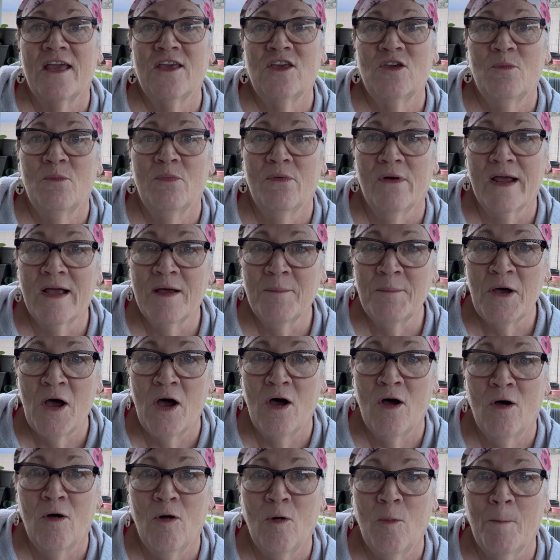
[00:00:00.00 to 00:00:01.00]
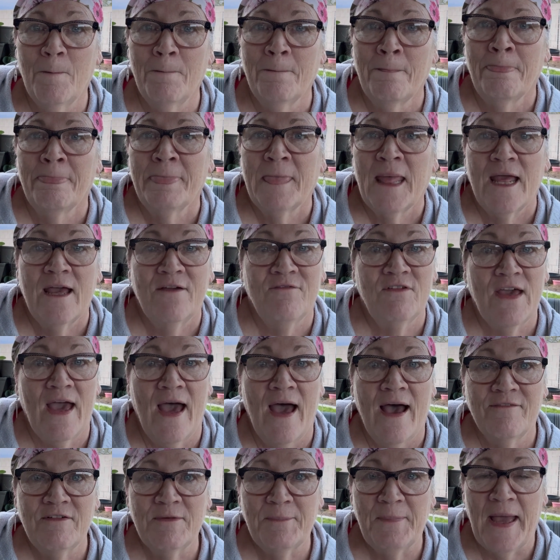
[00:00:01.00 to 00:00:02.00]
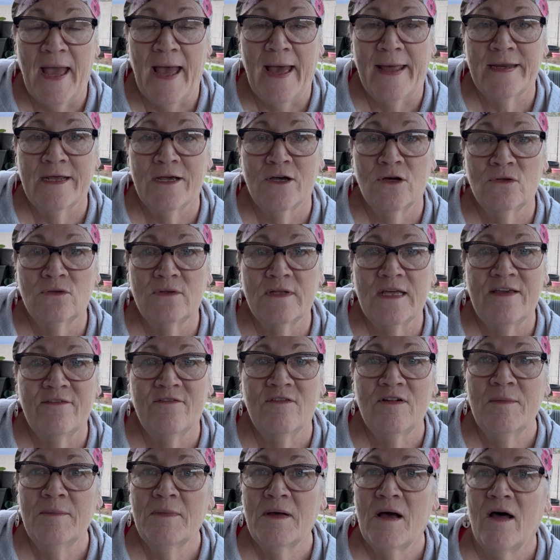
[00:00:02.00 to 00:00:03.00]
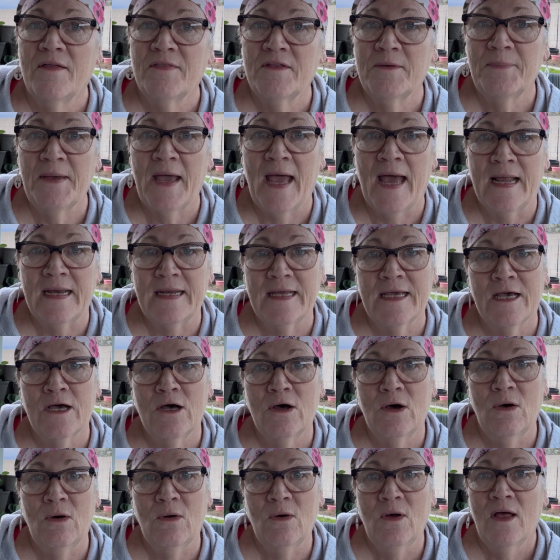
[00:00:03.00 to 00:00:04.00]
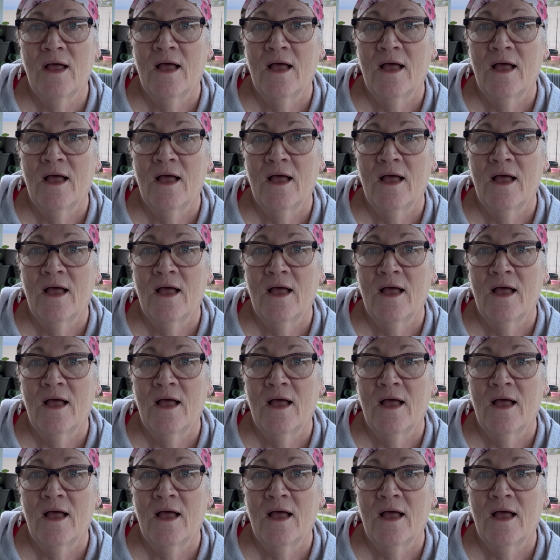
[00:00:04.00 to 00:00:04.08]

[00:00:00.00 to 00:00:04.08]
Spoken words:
you bring them home. If you have a patio, leave them on the patio.